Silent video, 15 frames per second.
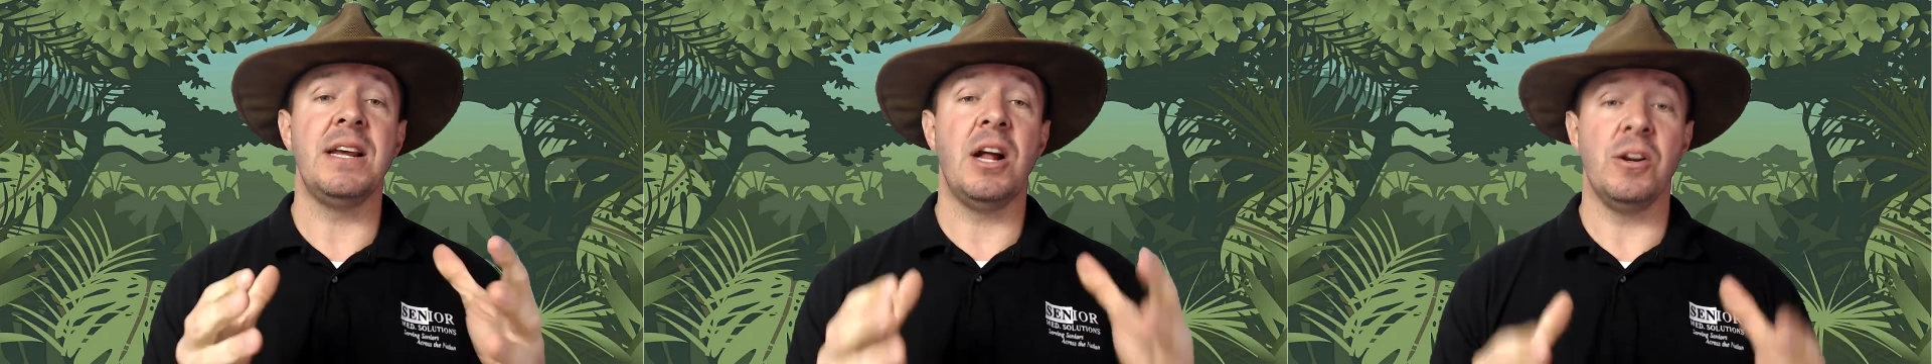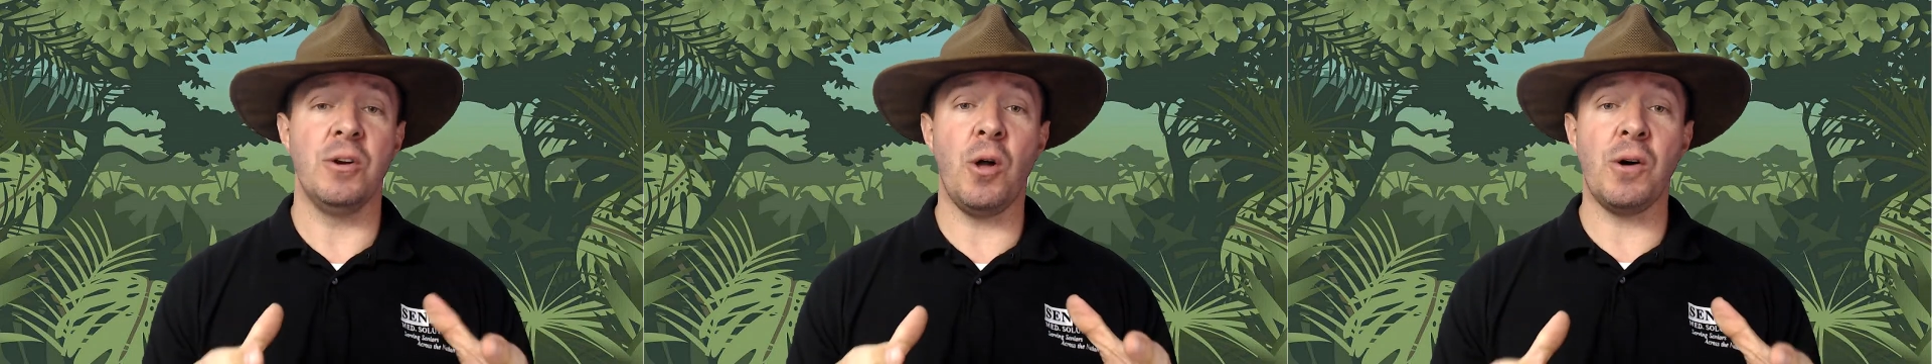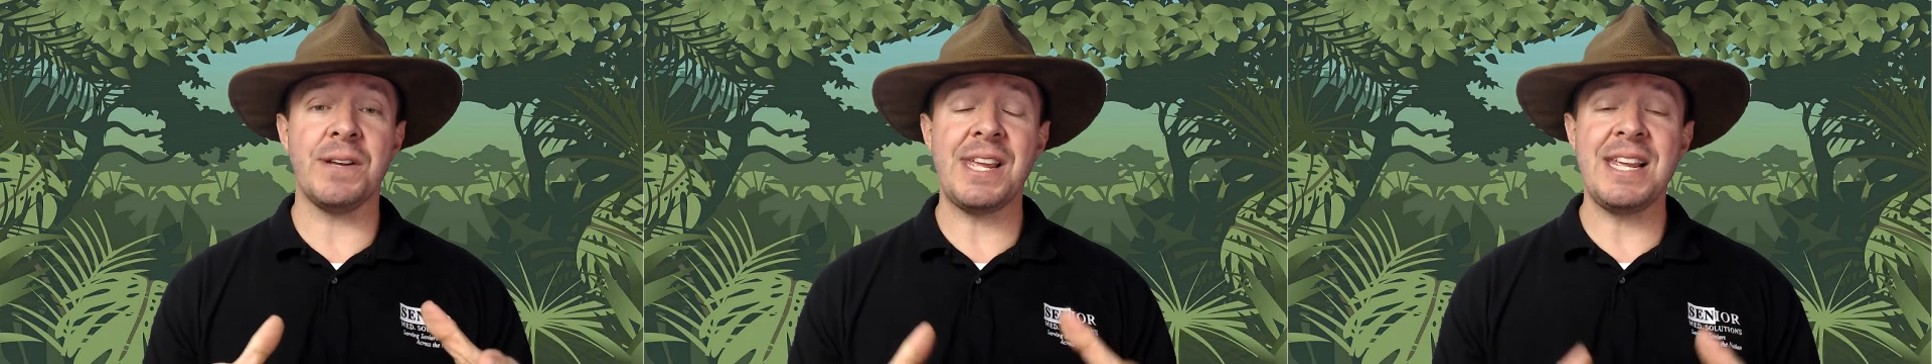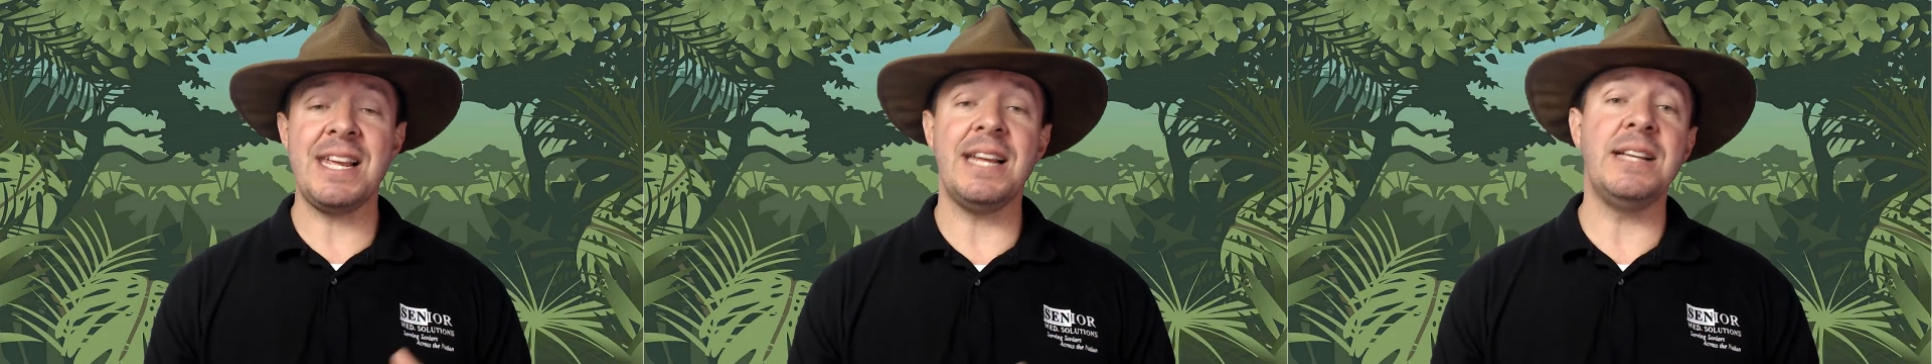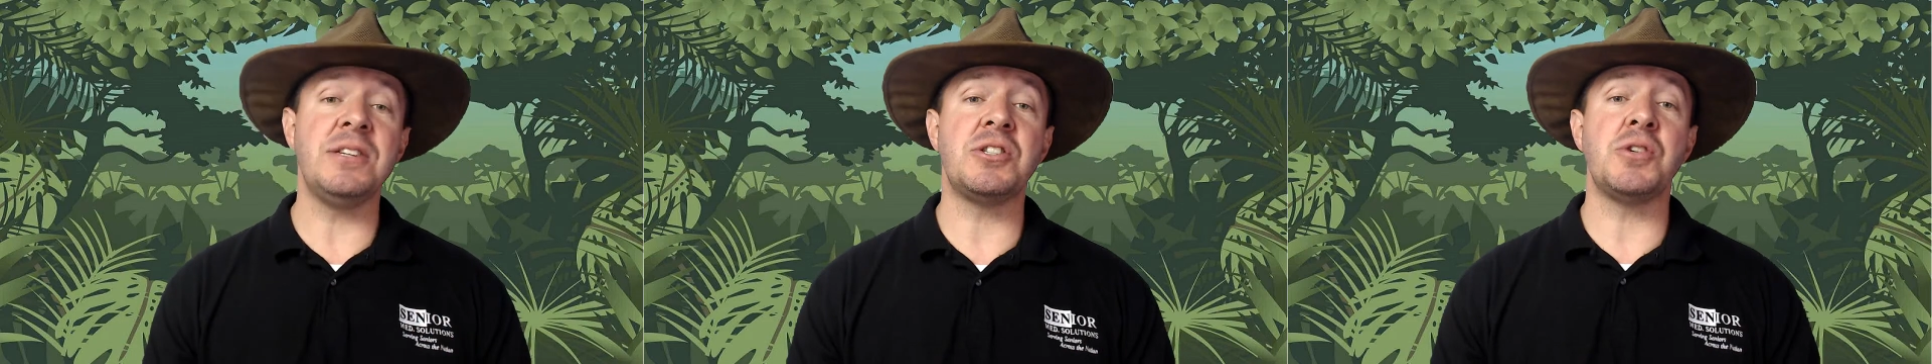logging
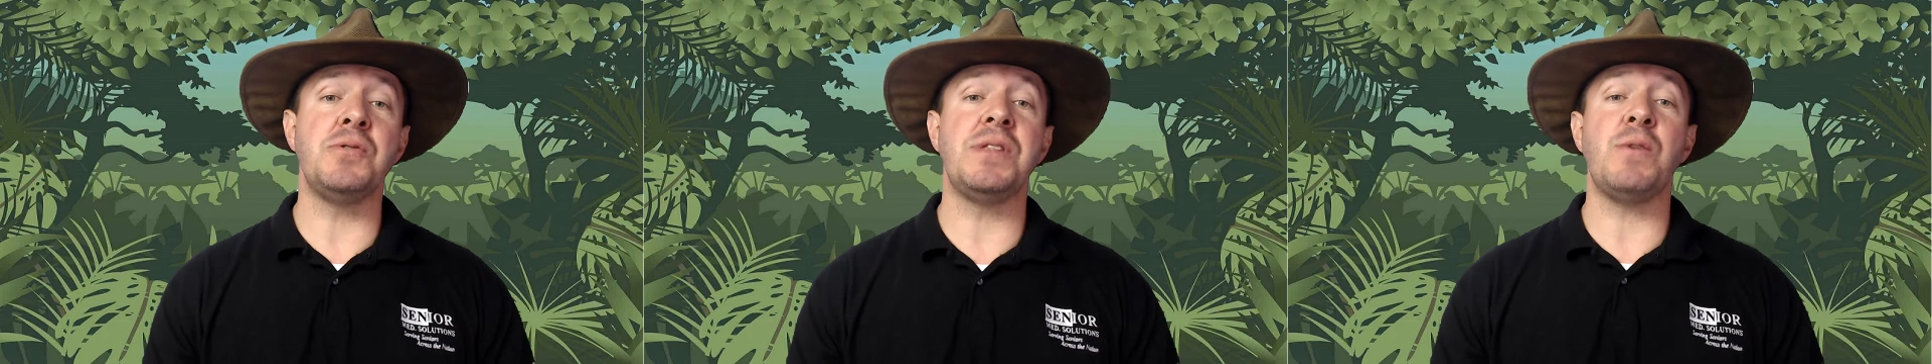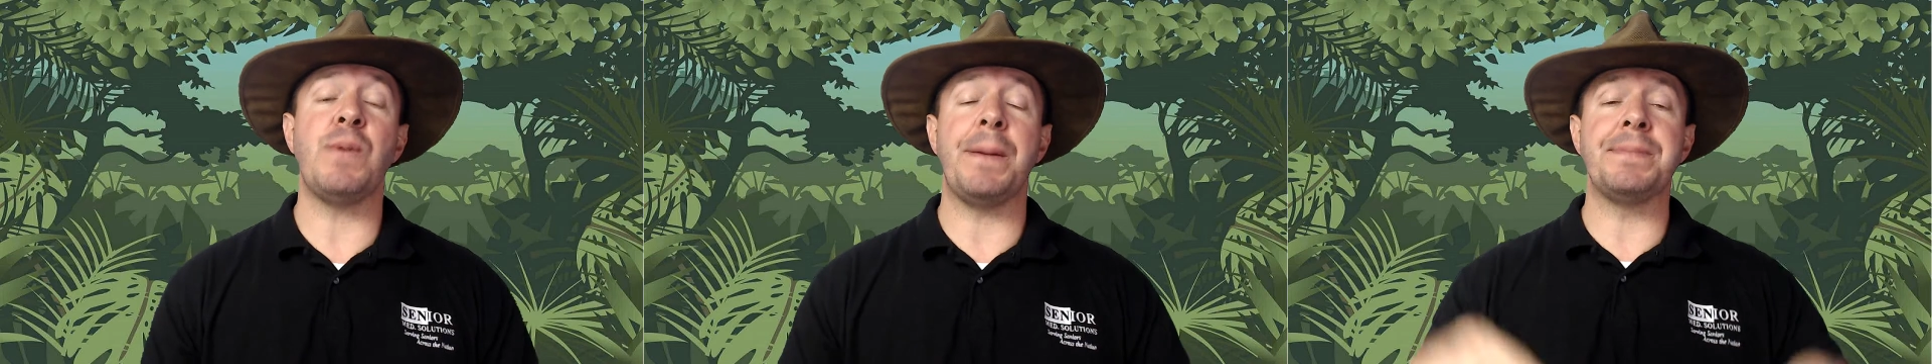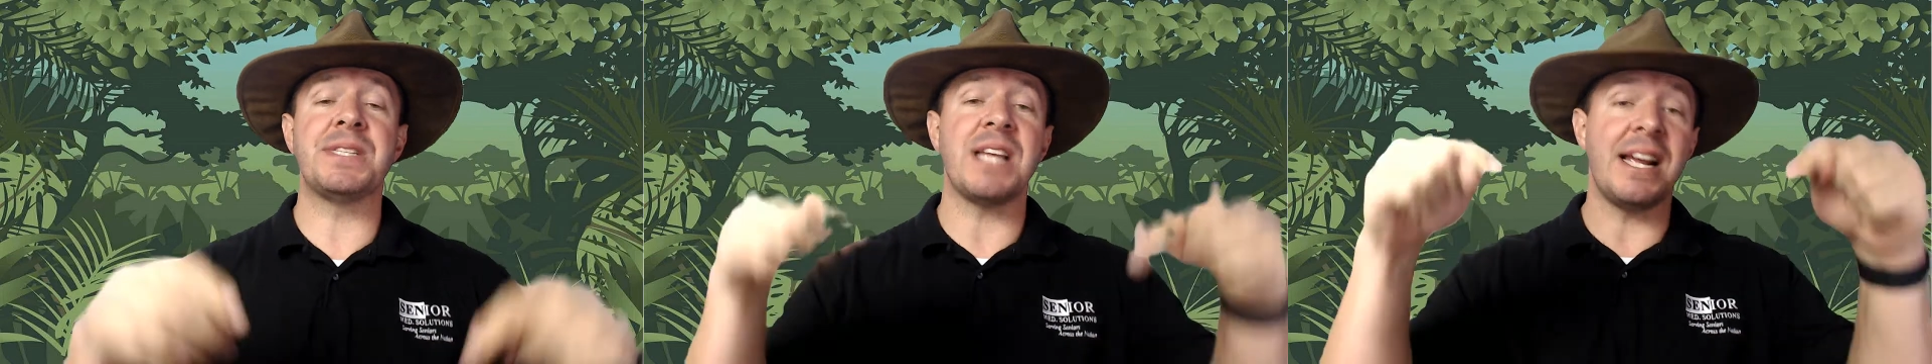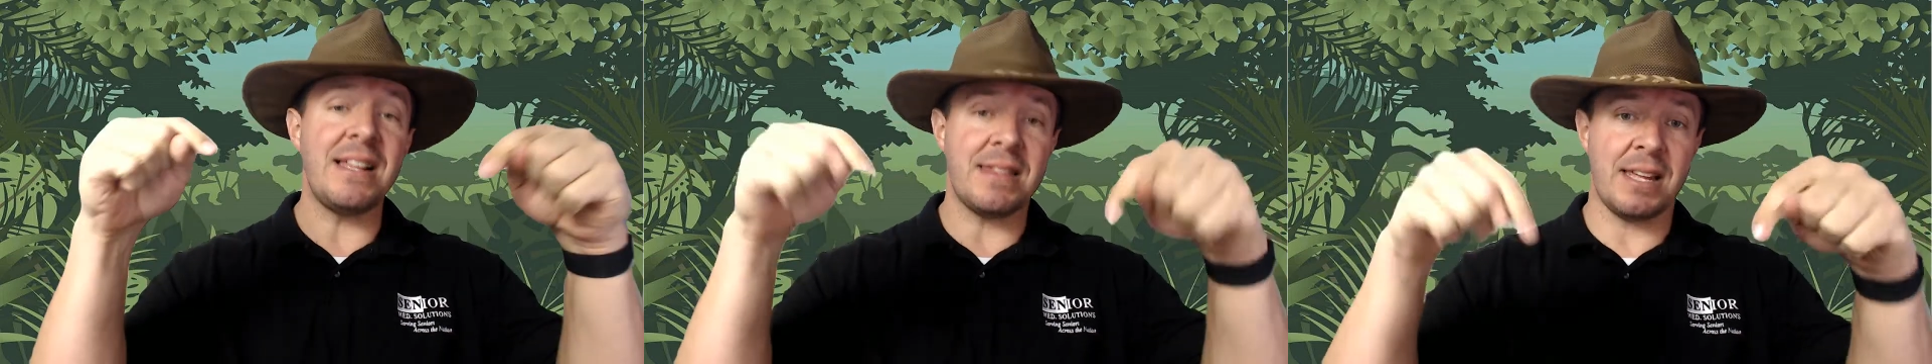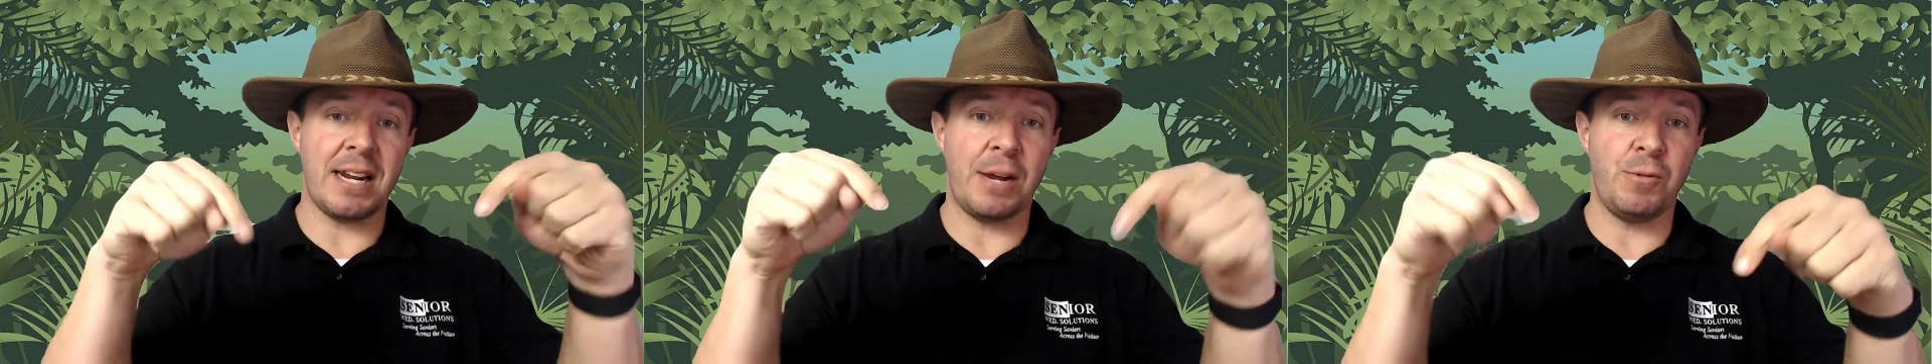into the website
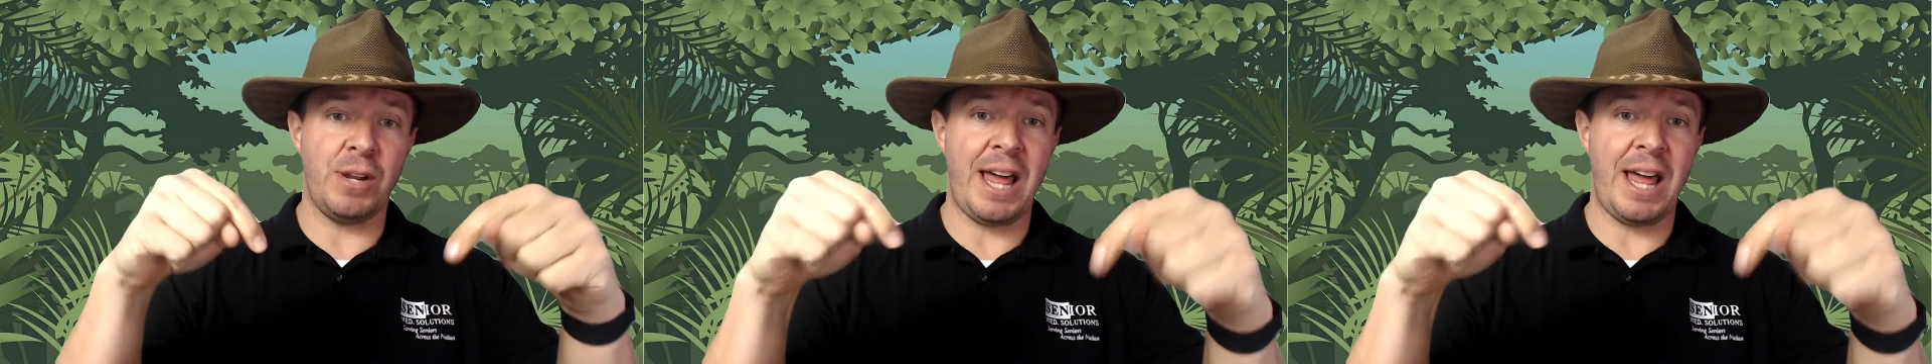that I will